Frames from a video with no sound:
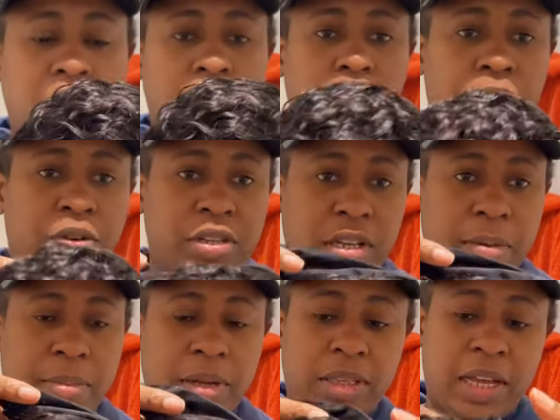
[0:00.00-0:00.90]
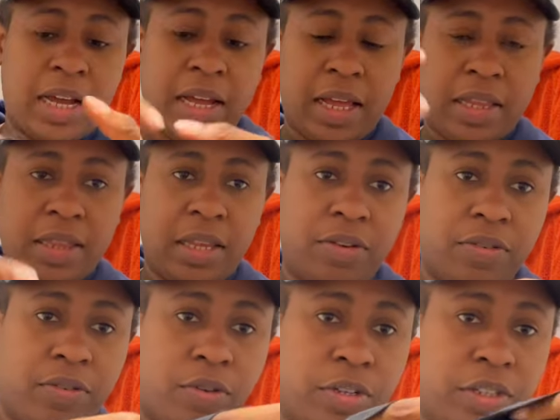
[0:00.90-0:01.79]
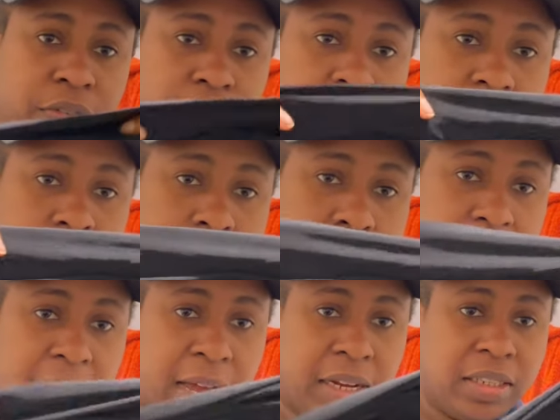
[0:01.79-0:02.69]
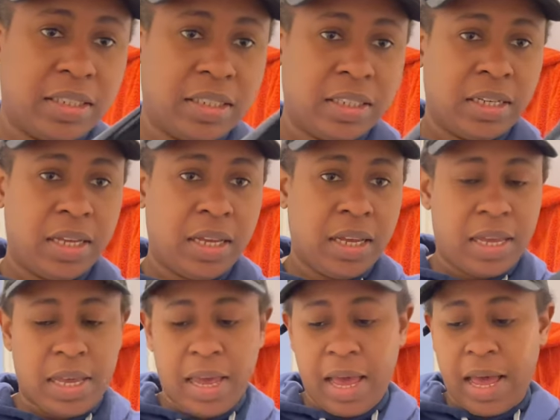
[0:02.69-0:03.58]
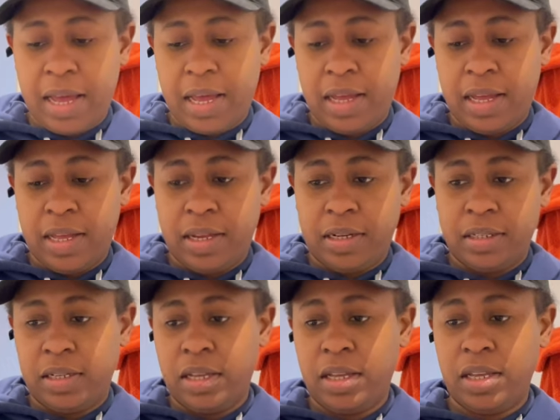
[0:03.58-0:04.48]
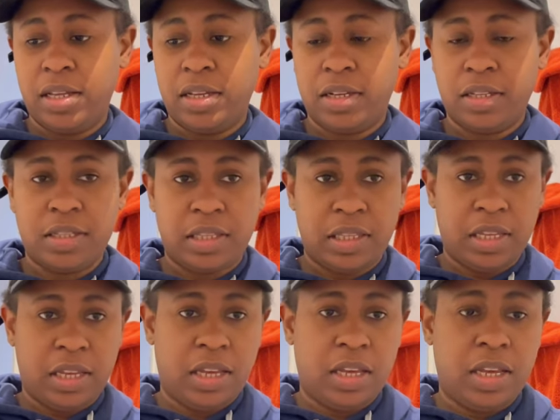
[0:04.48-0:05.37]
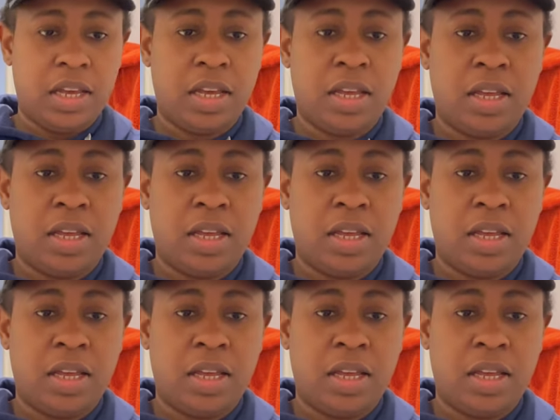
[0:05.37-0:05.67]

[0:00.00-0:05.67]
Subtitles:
not crazy about that. And then of course you've got the band and the